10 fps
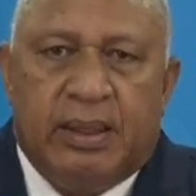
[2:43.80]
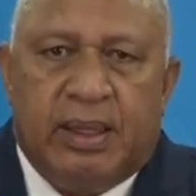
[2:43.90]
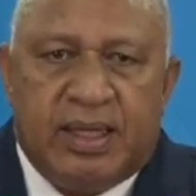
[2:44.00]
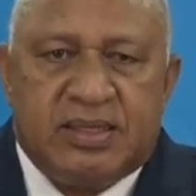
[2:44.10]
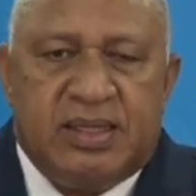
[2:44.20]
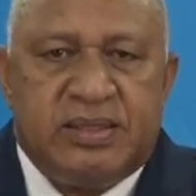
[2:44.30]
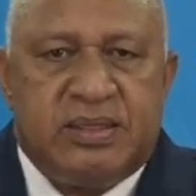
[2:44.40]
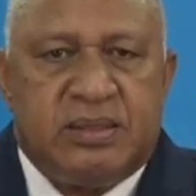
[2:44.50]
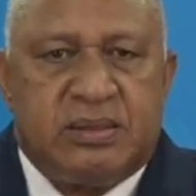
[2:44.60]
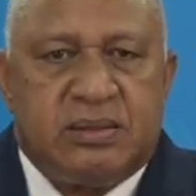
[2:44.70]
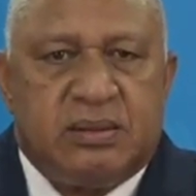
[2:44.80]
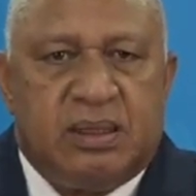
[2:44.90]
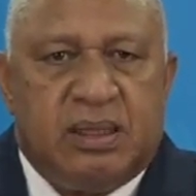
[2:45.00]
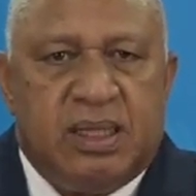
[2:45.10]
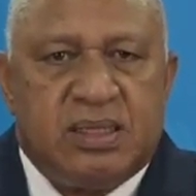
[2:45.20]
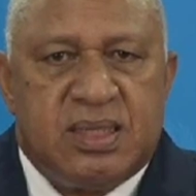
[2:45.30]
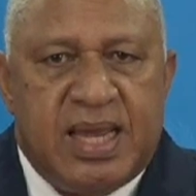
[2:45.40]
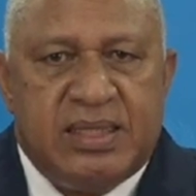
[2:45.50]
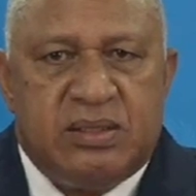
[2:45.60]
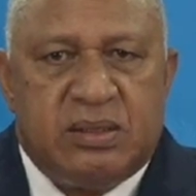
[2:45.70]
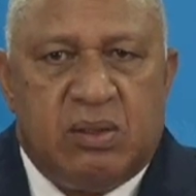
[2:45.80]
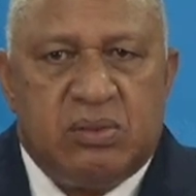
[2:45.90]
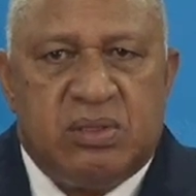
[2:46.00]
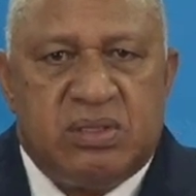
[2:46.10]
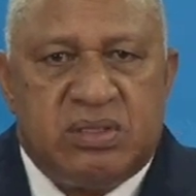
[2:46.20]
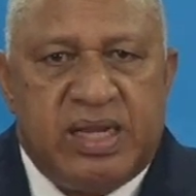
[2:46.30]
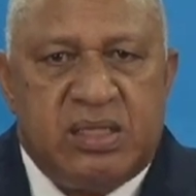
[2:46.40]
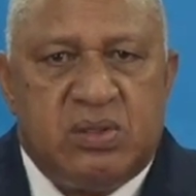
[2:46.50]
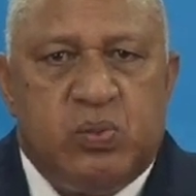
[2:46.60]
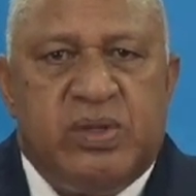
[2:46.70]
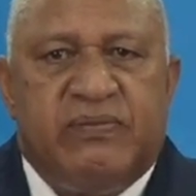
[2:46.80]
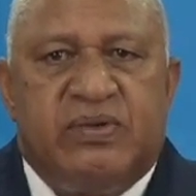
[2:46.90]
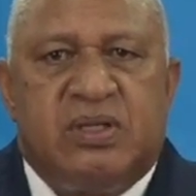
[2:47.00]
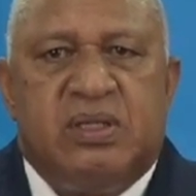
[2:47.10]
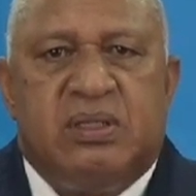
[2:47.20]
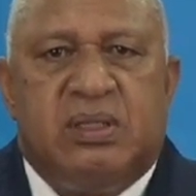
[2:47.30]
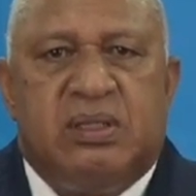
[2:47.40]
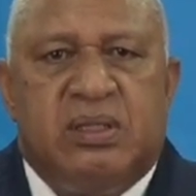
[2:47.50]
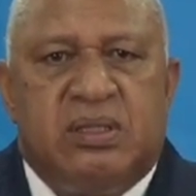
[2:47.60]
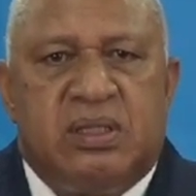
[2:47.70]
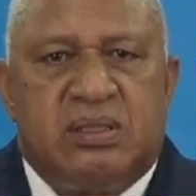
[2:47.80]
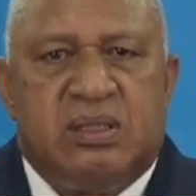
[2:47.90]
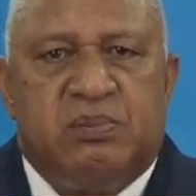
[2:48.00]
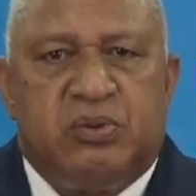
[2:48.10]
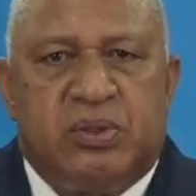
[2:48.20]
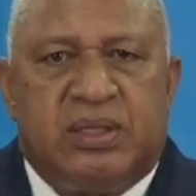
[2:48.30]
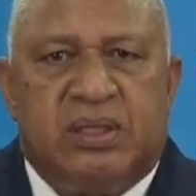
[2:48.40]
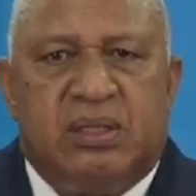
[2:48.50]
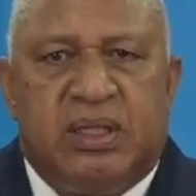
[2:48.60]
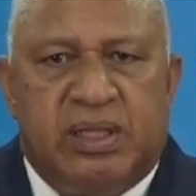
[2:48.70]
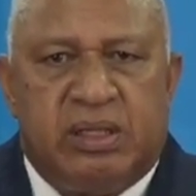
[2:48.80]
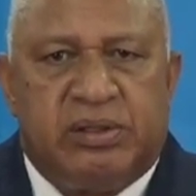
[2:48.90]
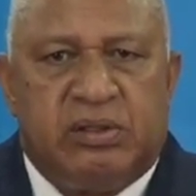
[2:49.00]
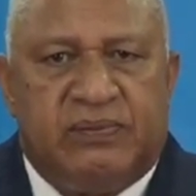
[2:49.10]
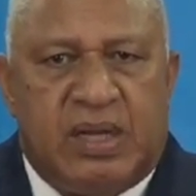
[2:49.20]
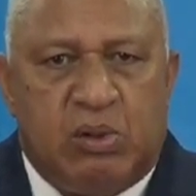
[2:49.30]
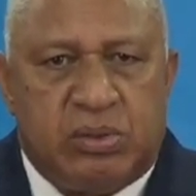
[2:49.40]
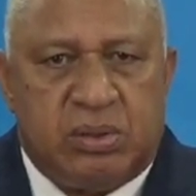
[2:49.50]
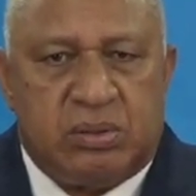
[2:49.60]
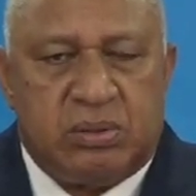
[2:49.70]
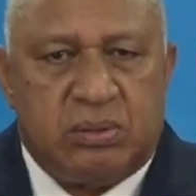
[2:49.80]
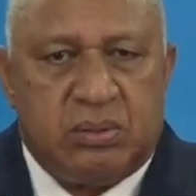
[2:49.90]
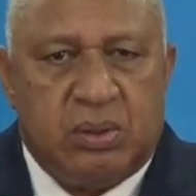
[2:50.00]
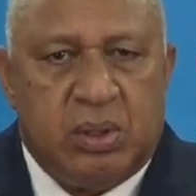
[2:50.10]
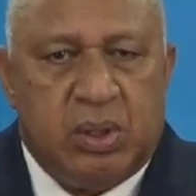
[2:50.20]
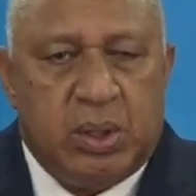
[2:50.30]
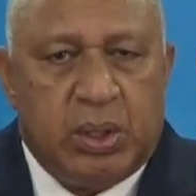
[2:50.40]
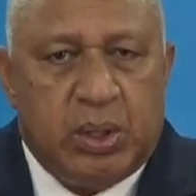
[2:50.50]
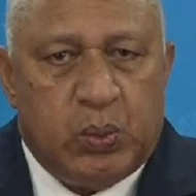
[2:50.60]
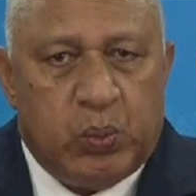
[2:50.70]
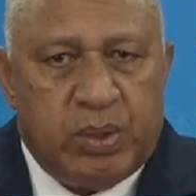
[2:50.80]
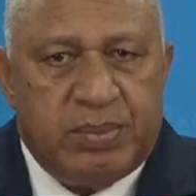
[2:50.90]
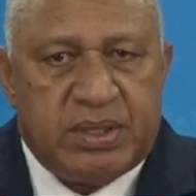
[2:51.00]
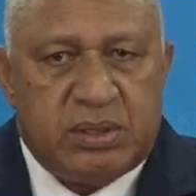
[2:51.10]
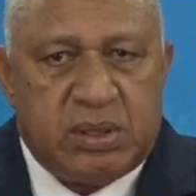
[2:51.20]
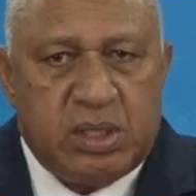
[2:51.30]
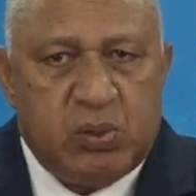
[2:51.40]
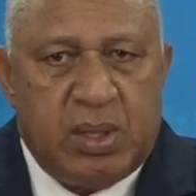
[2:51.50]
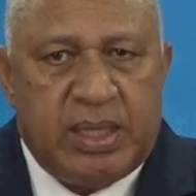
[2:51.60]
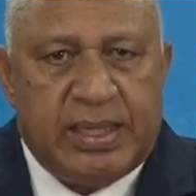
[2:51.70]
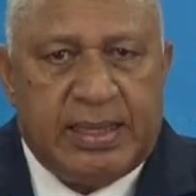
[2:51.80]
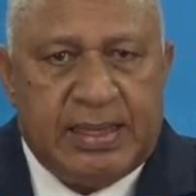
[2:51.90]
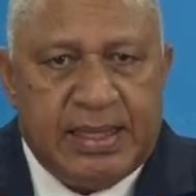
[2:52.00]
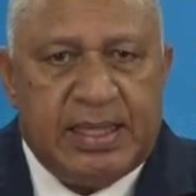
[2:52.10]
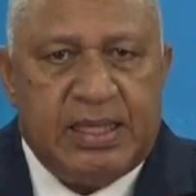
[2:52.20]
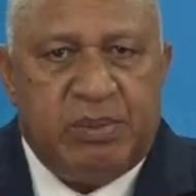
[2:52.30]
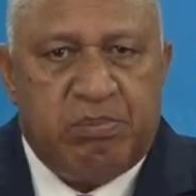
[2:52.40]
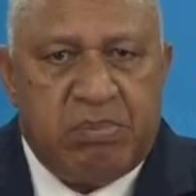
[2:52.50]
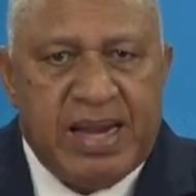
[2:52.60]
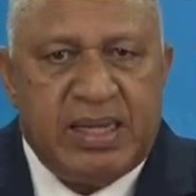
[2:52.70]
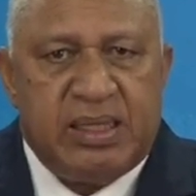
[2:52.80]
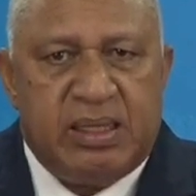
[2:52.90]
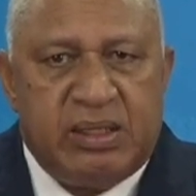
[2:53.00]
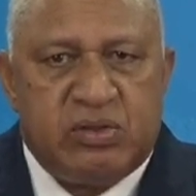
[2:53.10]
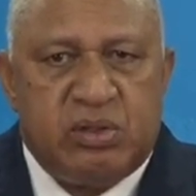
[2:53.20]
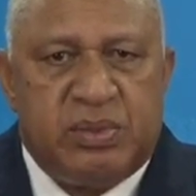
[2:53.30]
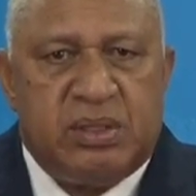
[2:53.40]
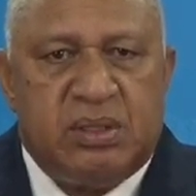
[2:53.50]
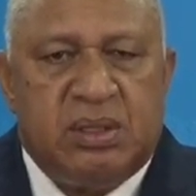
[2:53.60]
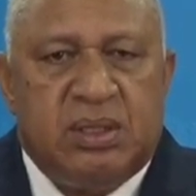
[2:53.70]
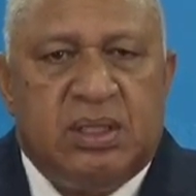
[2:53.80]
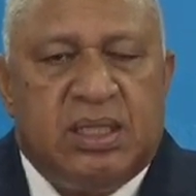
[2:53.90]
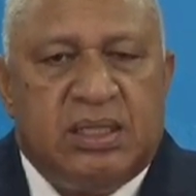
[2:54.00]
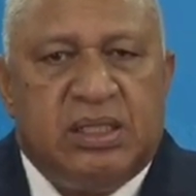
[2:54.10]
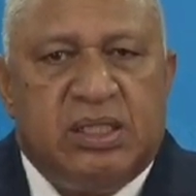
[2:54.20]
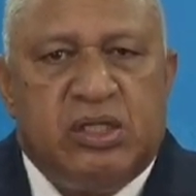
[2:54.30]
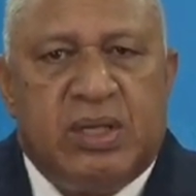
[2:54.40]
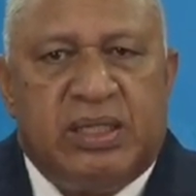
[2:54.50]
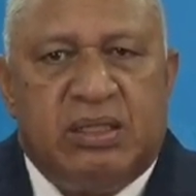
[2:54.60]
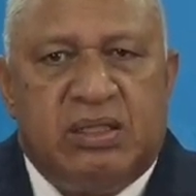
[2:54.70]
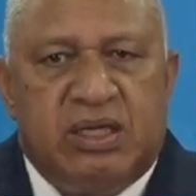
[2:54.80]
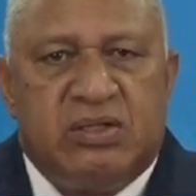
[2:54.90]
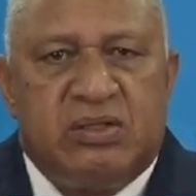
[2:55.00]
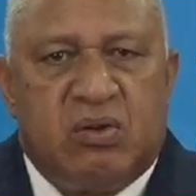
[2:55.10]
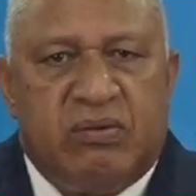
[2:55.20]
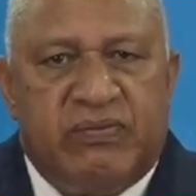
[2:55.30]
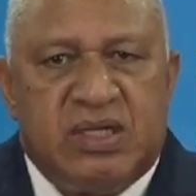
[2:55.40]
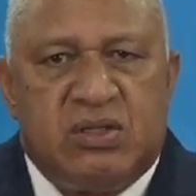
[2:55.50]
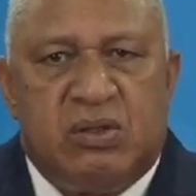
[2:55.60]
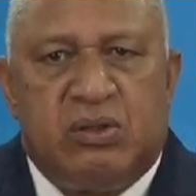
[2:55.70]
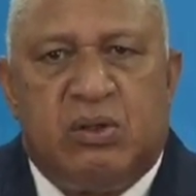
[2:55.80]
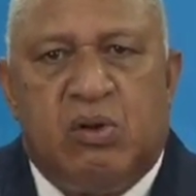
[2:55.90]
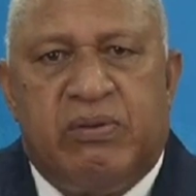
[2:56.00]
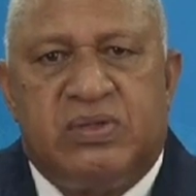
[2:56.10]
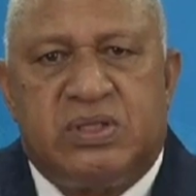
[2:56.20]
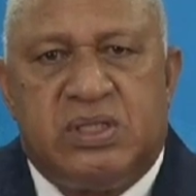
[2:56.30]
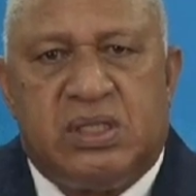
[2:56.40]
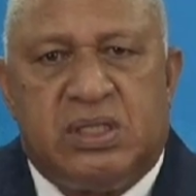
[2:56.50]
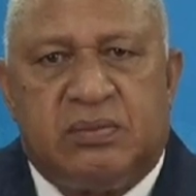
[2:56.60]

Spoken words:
Excellencies, as large ocean states, we have a critical interest in protecting the health of our oceans. We must secure a legally binding instrument under the United Nations Convention on the Law of the Sea